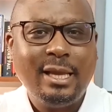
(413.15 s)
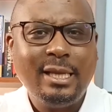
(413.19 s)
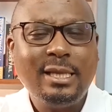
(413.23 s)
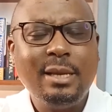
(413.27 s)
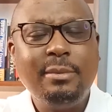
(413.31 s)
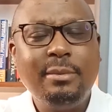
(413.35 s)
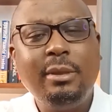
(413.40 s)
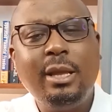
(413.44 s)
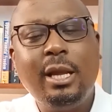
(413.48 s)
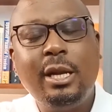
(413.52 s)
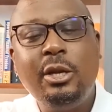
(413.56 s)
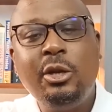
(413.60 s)

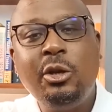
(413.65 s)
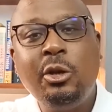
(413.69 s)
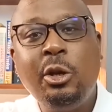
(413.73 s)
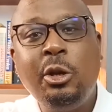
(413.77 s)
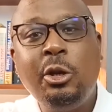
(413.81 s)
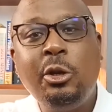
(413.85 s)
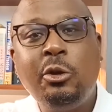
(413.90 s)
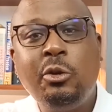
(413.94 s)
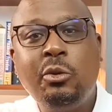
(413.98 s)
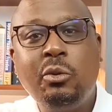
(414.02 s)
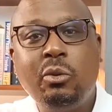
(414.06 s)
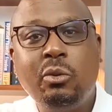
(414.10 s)
it's something that you
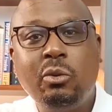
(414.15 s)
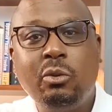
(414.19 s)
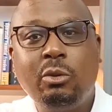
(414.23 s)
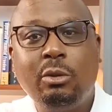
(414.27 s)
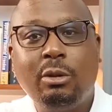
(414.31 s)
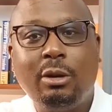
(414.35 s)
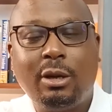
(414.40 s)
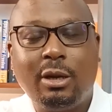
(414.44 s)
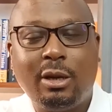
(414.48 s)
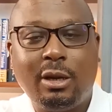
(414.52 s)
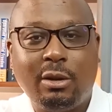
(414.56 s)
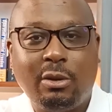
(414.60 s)
need
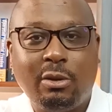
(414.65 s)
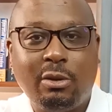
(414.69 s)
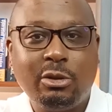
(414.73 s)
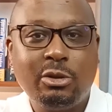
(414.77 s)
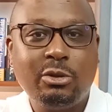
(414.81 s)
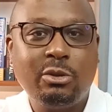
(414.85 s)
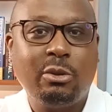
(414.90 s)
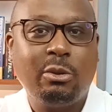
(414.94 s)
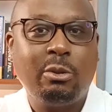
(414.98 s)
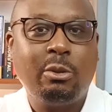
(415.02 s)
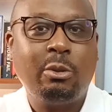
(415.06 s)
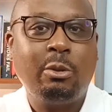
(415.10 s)
to
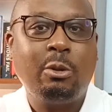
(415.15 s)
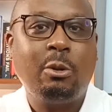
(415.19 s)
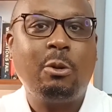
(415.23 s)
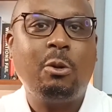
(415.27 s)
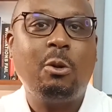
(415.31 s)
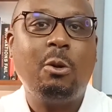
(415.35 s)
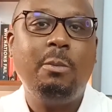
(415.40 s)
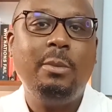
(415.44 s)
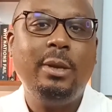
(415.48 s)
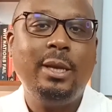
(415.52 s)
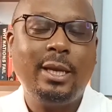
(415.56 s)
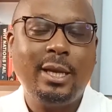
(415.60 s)
also
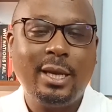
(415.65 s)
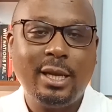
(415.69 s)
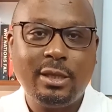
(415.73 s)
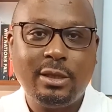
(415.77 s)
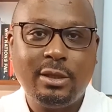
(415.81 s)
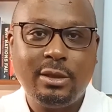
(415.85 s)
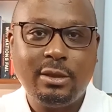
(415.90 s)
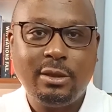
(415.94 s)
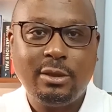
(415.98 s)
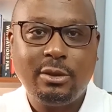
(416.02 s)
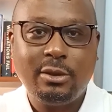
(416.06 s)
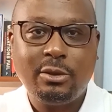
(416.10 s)

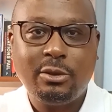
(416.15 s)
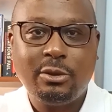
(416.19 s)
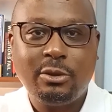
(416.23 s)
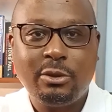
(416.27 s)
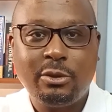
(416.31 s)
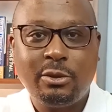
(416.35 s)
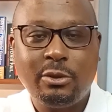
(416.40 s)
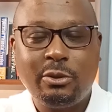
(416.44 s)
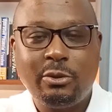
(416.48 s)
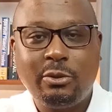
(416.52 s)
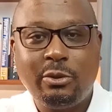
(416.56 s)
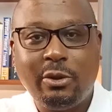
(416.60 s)
communicate
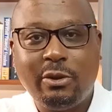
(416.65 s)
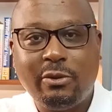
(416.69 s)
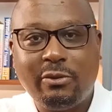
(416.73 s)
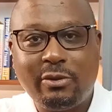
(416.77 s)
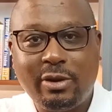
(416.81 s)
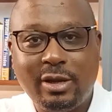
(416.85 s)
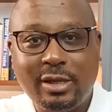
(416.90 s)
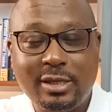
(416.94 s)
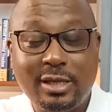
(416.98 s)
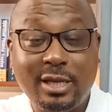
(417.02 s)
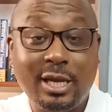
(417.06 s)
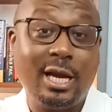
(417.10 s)
to your
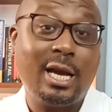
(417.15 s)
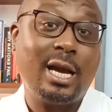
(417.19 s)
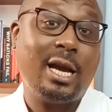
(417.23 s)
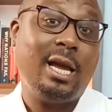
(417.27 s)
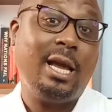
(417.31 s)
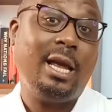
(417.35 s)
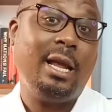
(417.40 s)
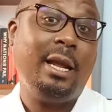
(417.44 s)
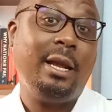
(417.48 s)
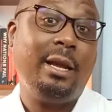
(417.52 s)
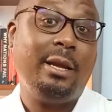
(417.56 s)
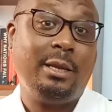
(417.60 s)
friends.
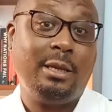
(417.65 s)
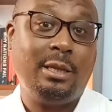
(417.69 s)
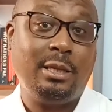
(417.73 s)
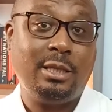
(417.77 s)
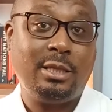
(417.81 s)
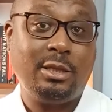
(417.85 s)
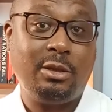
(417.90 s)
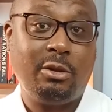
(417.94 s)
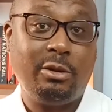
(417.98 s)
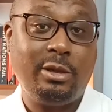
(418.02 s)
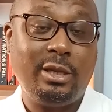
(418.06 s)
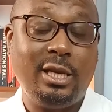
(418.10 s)

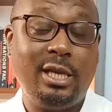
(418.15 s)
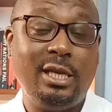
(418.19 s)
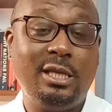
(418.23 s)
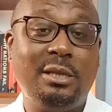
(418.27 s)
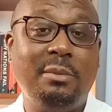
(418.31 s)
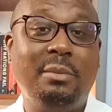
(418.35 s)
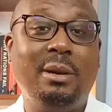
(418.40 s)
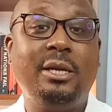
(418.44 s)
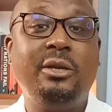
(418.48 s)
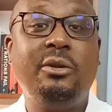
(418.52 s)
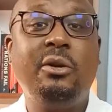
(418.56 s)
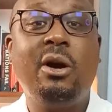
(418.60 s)
It's not
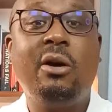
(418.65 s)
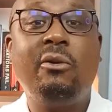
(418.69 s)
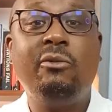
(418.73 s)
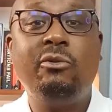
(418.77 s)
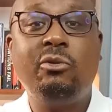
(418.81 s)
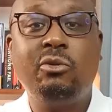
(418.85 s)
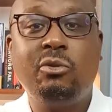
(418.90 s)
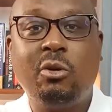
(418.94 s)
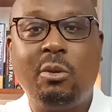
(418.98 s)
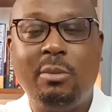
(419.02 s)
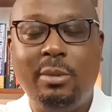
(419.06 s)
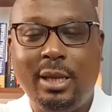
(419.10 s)
easy, but you
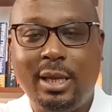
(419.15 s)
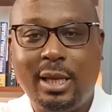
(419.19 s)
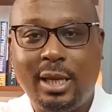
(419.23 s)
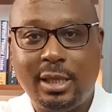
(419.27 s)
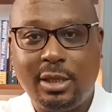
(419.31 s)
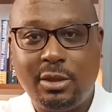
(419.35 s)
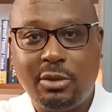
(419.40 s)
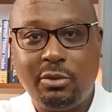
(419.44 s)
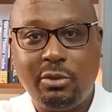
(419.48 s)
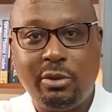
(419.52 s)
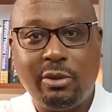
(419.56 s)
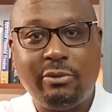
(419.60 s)
have to
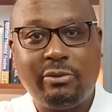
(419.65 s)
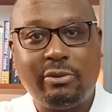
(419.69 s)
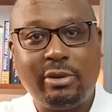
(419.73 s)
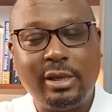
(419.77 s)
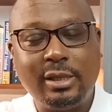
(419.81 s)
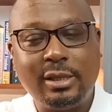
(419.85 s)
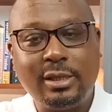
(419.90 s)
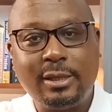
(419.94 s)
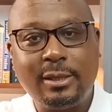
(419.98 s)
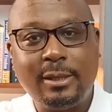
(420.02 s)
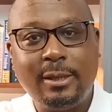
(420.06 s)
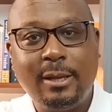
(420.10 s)
communicate to your
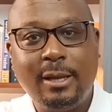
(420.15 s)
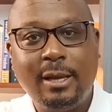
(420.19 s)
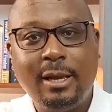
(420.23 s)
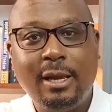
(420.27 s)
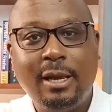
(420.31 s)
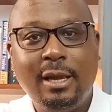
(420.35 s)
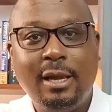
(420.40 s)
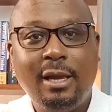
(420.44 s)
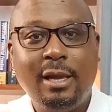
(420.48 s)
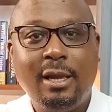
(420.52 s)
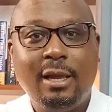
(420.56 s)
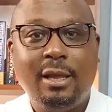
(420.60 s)
friends
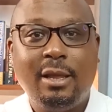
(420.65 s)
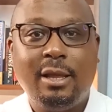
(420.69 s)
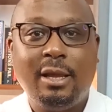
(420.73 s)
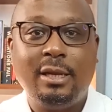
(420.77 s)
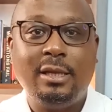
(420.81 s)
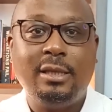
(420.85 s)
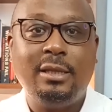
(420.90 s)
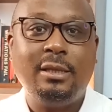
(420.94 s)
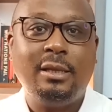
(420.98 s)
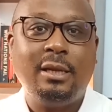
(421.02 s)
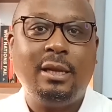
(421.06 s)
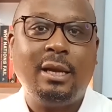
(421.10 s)

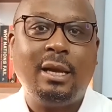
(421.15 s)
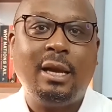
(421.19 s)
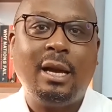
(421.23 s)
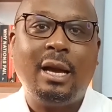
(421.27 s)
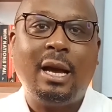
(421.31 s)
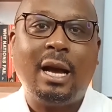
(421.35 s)
that